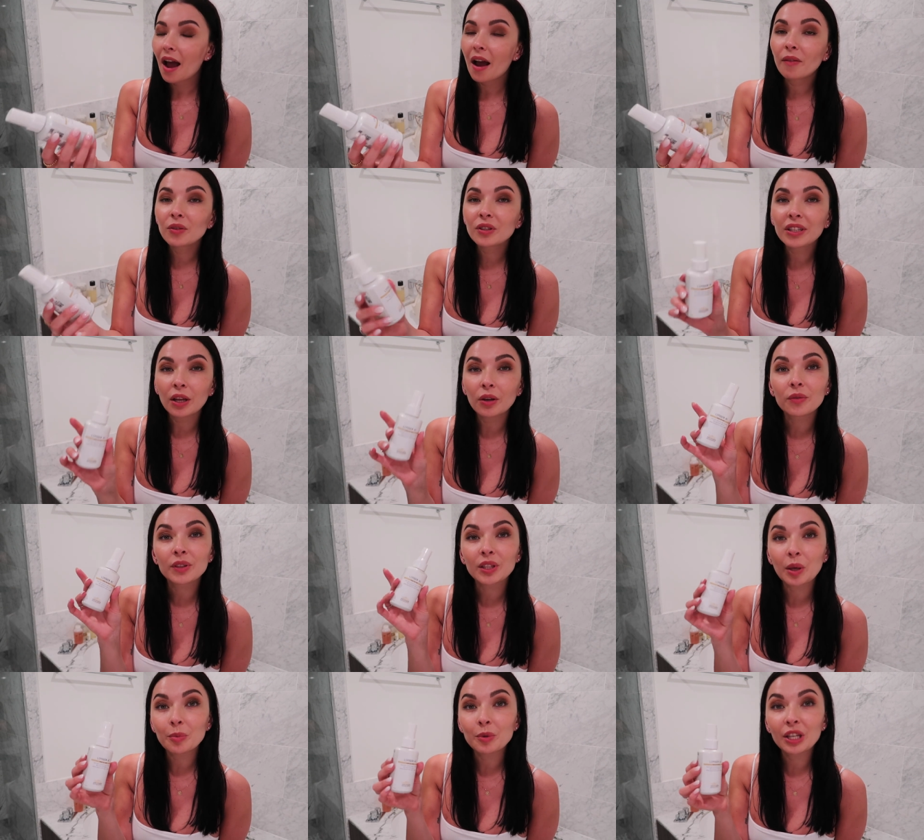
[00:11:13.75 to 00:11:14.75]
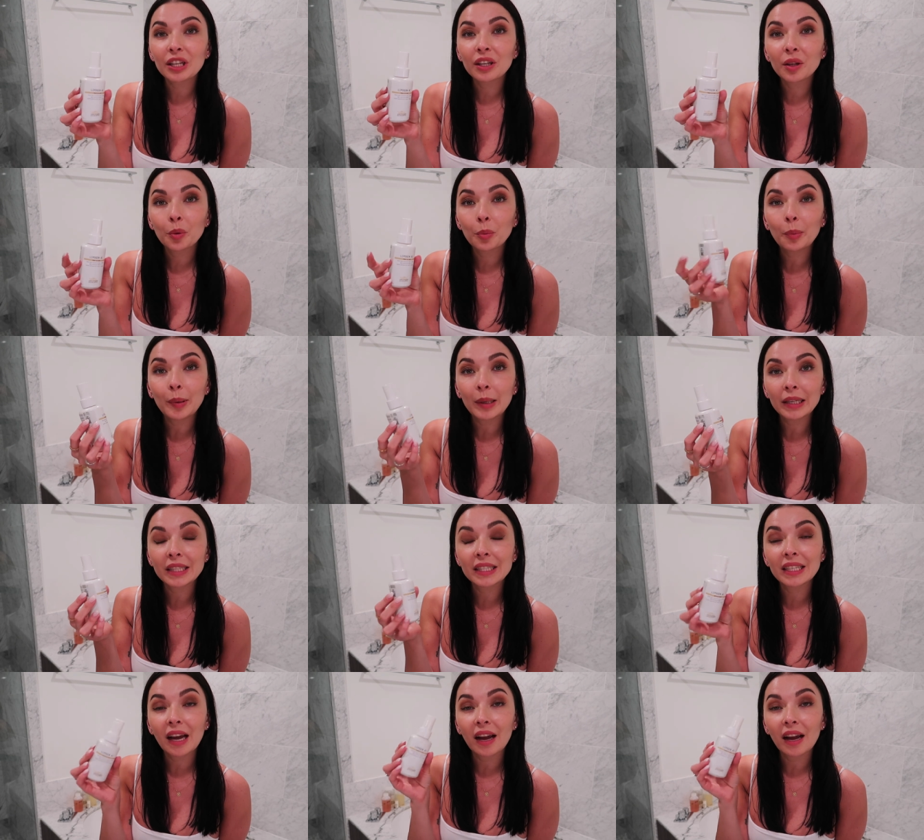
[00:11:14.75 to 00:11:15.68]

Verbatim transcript: I was kind of skeptical, but